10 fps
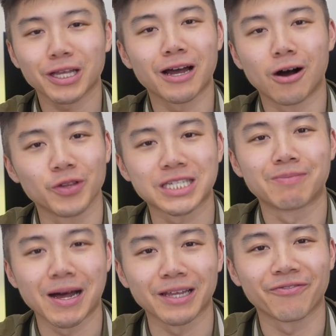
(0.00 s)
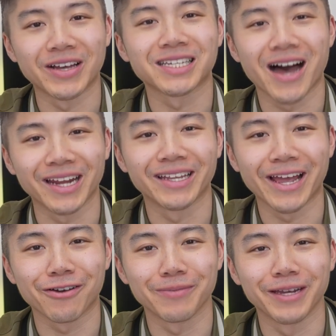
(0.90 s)
the hell does smiling face hiding
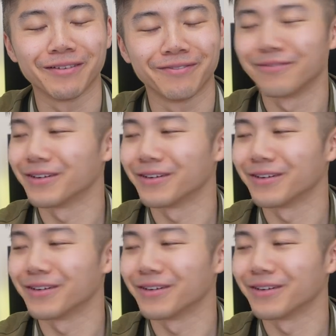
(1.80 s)
dagger mean?